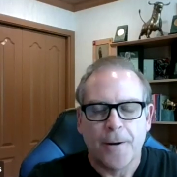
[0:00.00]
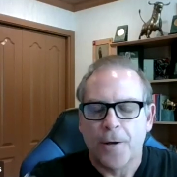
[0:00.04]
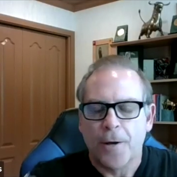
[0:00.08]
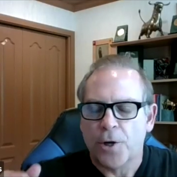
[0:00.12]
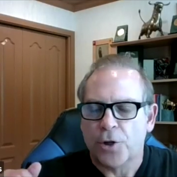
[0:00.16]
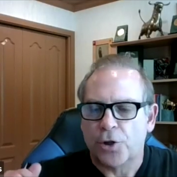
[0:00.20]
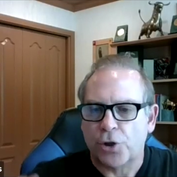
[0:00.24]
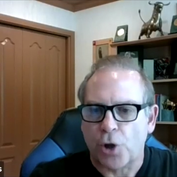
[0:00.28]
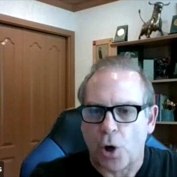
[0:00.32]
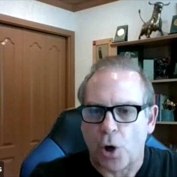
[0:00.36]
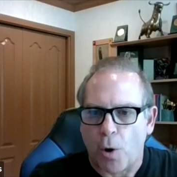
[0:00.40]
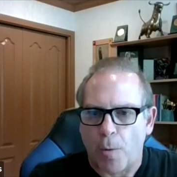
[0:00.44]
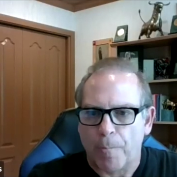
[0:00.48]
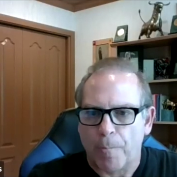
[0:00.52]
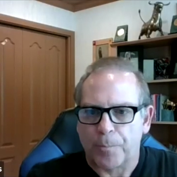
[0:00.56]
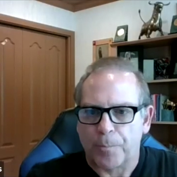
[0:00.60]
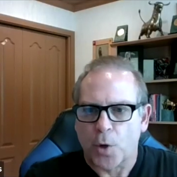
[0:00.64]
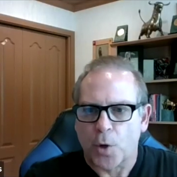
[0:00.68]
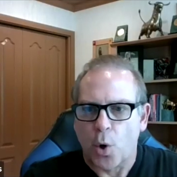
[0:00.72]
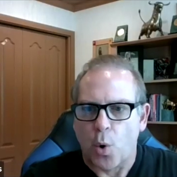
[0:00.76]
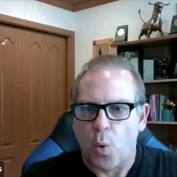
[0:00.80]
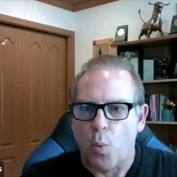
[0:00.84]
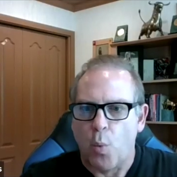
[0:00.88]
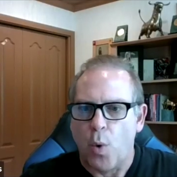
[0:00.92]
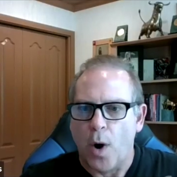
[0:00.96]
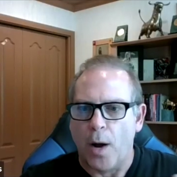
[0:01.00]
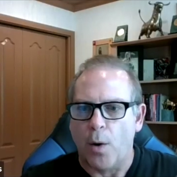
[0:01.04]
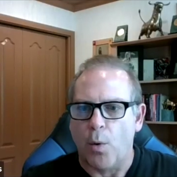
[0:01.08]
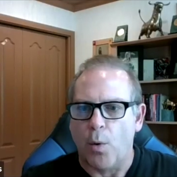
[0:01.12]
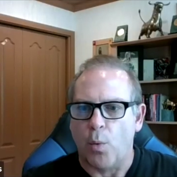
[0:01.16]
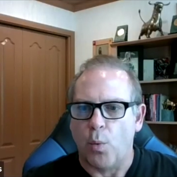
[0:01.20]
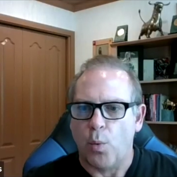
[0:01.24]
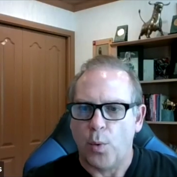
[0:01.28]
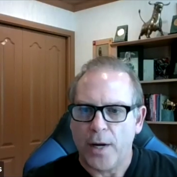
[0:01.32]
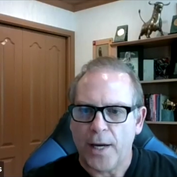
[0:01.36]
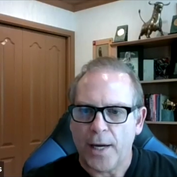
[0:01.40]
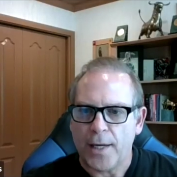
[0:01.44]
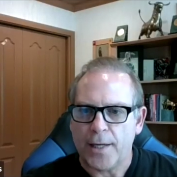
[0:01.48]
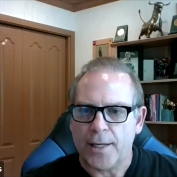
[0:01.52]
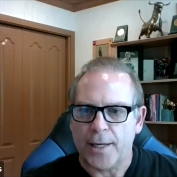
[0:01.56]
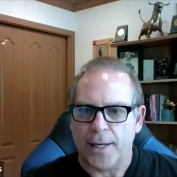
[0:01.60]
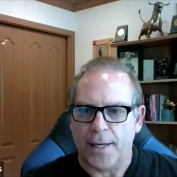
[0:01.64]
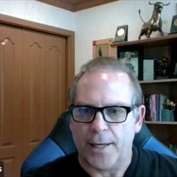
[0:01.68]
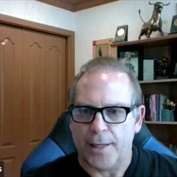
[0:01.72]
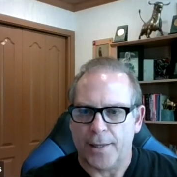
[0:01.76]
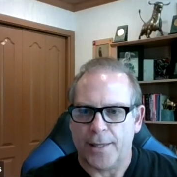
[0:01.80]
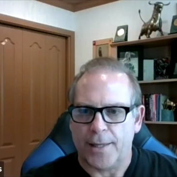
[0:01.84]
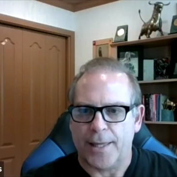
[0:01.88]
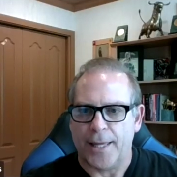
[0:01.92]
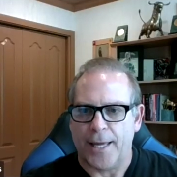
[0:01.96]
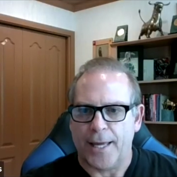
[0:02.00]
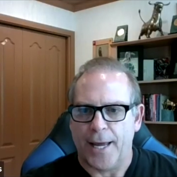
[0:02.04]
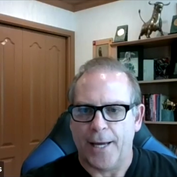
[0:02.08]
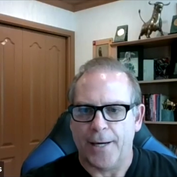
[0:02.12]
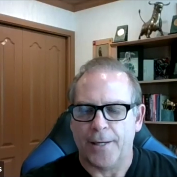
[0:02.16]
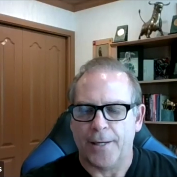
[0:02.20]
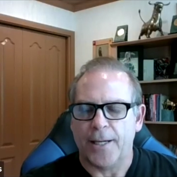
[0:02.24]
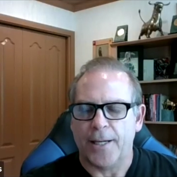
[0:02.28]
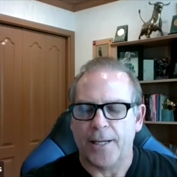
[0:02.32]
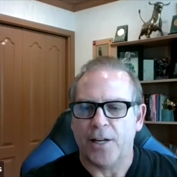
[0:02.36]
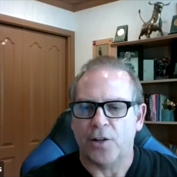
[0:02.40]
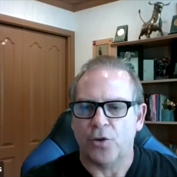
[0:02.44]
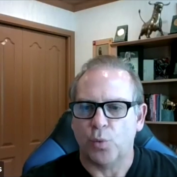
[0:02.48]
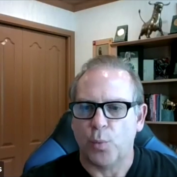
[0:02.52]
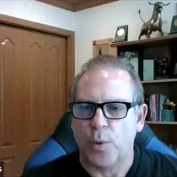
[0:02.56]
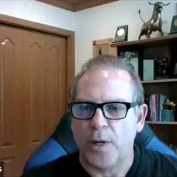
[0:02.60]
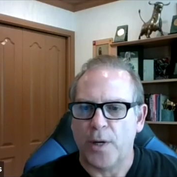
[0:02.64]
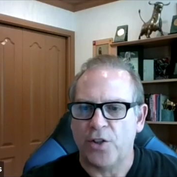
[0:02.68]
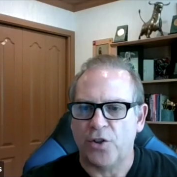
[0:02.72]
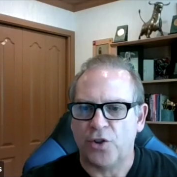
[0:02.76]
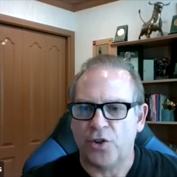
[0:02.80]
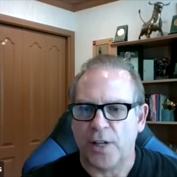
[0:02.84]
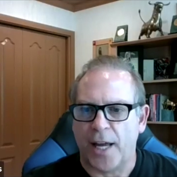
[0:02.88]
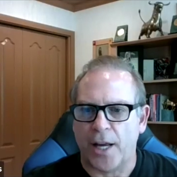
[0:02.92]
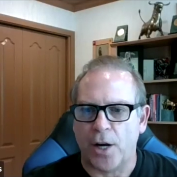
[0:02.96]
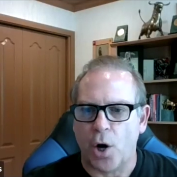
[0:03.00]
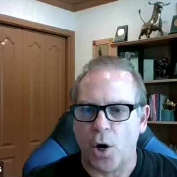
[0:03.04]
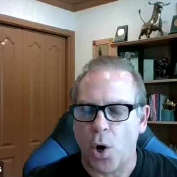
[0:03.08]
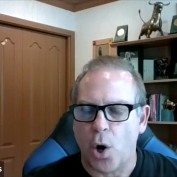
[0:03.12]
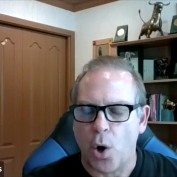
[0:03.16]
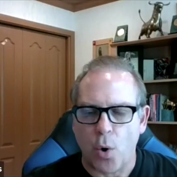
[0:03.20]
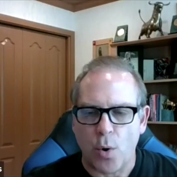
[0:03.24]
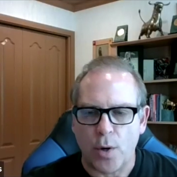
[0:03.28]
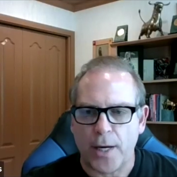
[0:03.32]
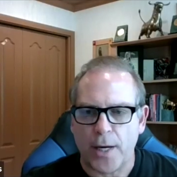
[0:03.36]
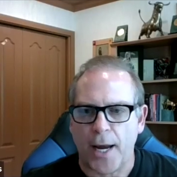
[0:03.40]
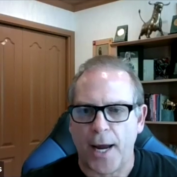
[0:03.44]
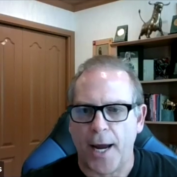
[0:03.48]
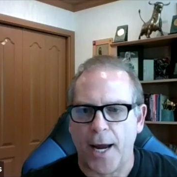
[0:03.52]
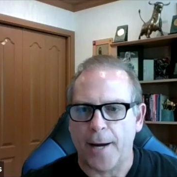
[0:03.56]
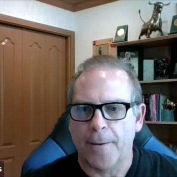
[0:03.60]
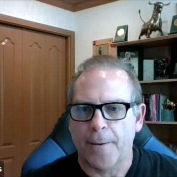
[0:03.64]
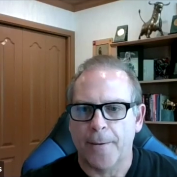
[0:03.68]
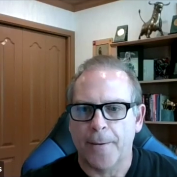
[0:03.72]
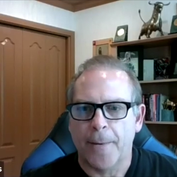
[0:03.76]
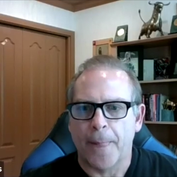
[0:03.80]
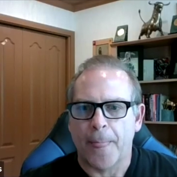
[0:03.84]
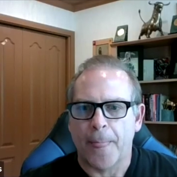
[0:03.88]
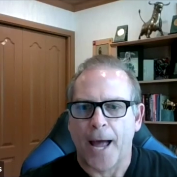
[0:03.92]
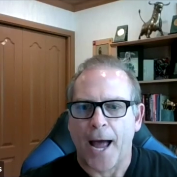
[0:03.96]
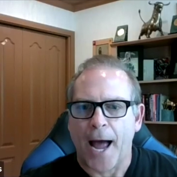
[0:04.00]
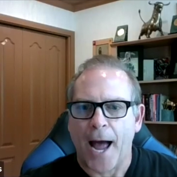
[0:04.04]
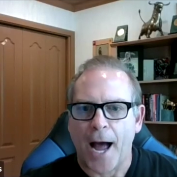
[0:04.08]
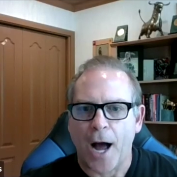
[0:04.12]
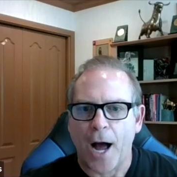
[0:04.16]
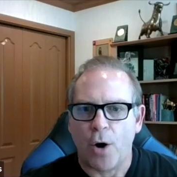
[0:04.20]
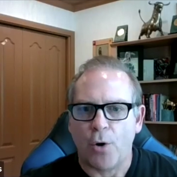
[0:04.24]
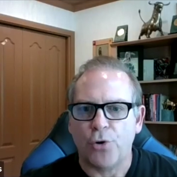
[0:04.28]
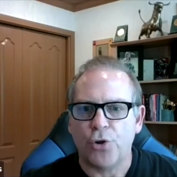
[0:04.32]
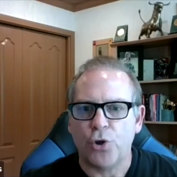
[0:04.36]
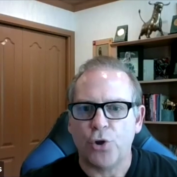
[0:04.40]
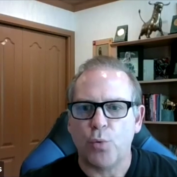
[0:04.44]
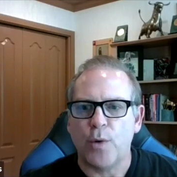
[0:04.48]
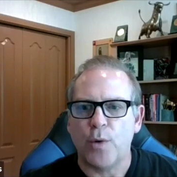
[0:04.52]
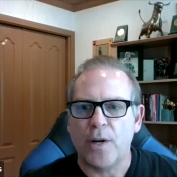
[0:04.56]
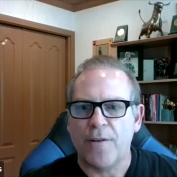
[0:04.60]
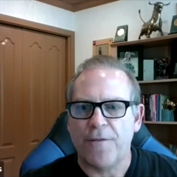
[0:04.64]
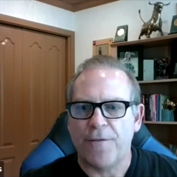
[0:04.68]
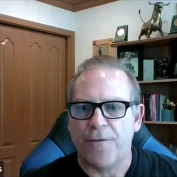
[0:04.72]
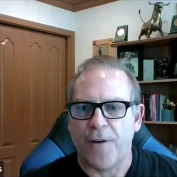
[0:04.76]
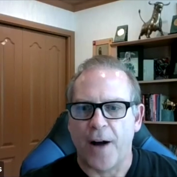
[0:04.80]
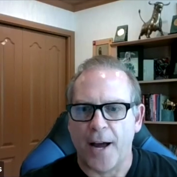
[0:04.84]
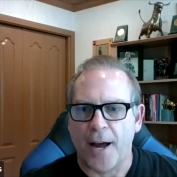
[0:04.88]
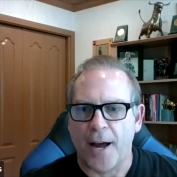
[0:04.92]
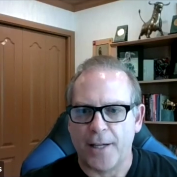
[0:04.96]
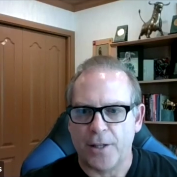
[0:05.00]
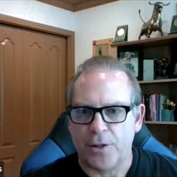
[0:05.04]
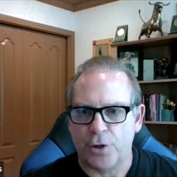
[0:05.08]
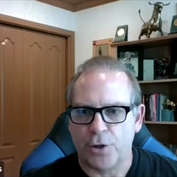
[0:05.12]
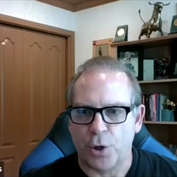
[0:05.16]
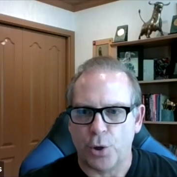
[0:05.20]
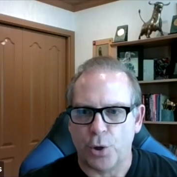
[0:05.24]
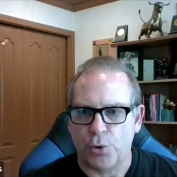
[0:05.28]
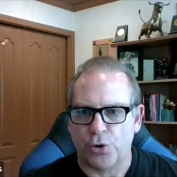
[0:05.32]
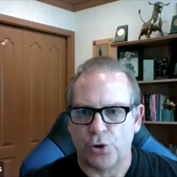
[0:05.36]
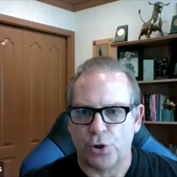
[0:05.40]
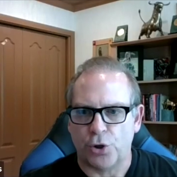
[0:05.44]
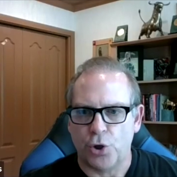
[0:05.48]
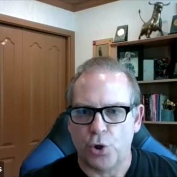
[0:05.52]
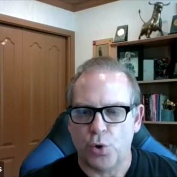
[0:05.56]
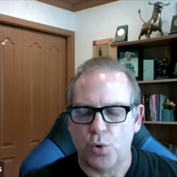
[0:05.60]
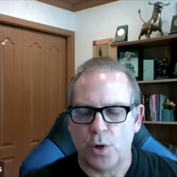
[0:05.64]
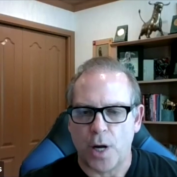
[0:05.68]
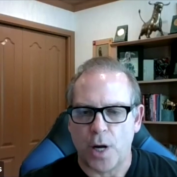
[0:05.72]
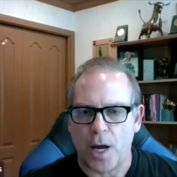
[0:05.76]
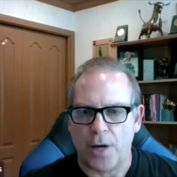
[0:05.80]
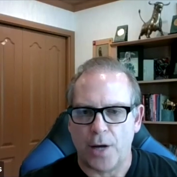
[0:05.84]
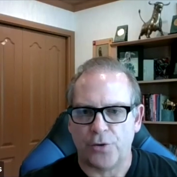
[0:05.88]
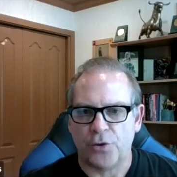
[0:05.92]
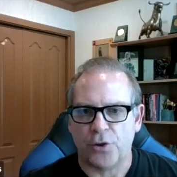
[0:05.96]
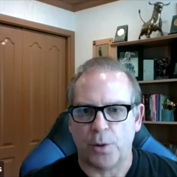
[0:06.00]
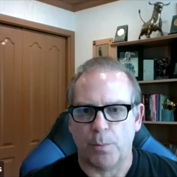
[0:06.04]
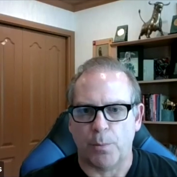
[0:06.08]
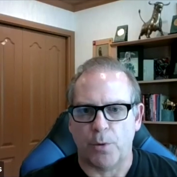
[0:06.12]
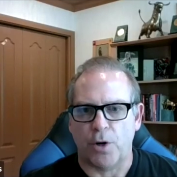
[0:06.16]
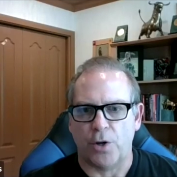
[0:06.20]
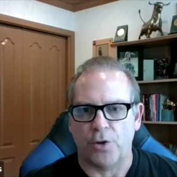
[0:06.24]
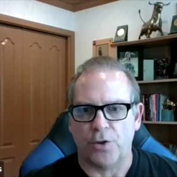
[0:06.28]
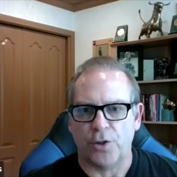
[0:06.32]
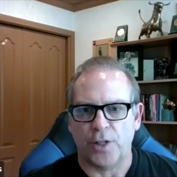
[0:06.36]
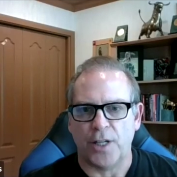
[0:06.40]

So what we did then is we said, okay, how do we find those new customers?